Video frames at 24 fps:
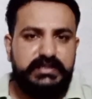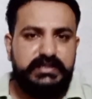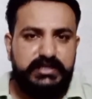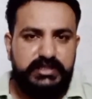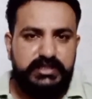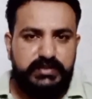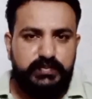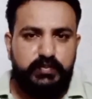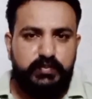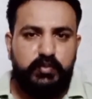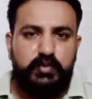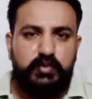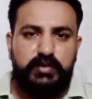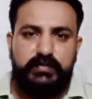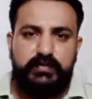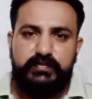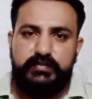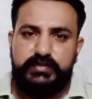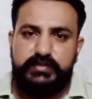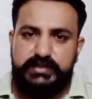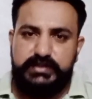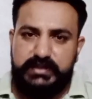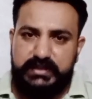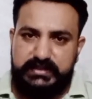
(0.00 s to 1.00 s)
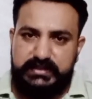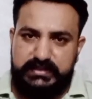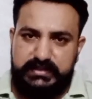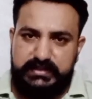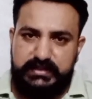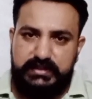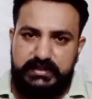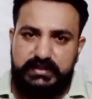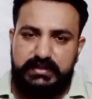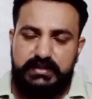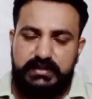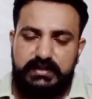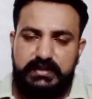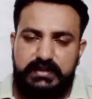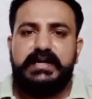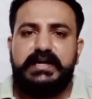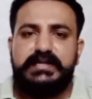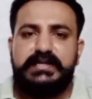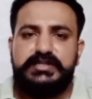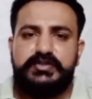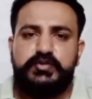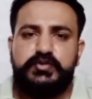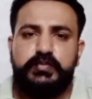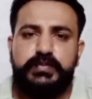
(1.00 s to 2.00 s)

a discuss both views essay. Task